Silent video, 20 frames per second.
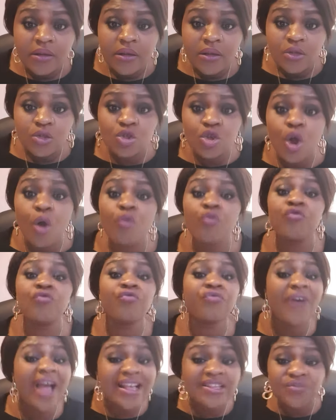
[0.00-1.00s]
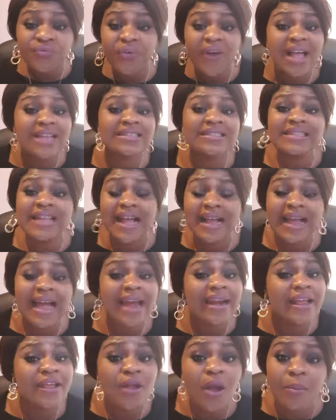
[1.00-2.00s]
So fast now,
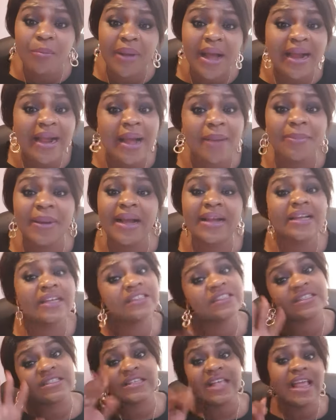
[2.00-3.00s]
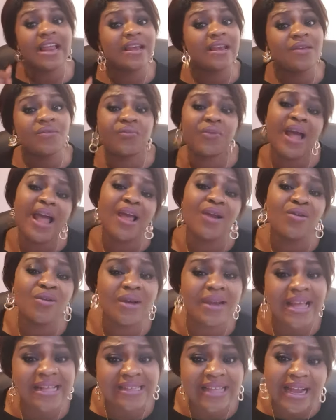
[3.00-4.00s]
carry your bag and baggages and leave her
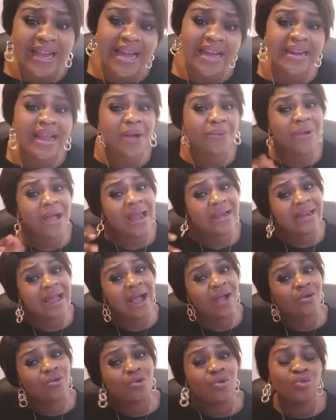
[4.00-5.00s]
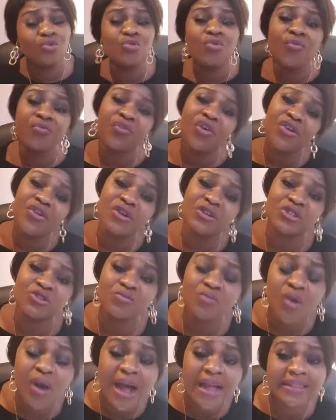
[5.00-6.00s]
alone. Let her carry a wala and go. Look for your
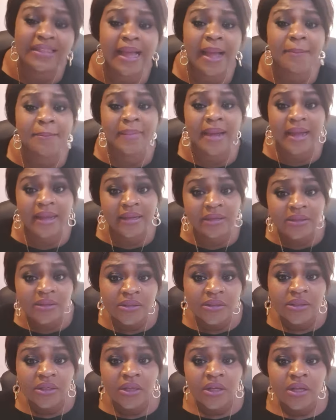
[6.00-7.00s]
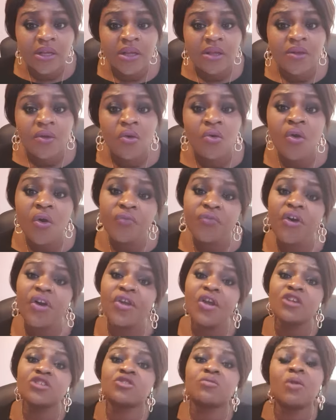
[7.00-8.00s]
small Adama. Look for
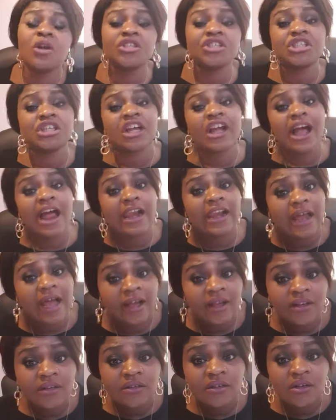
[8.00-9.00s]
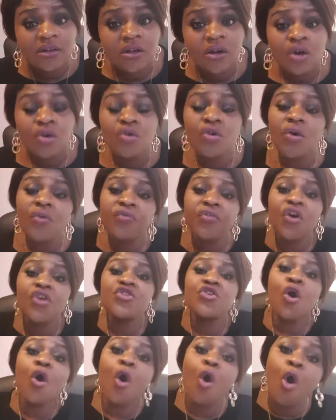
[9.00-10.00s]
your small Chikala. Look for
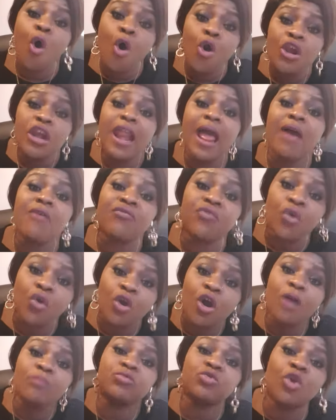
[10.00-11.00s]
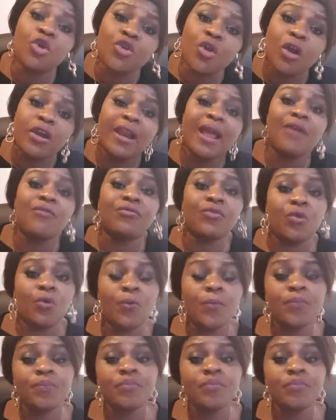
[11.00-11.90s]
your own level. Come to your level.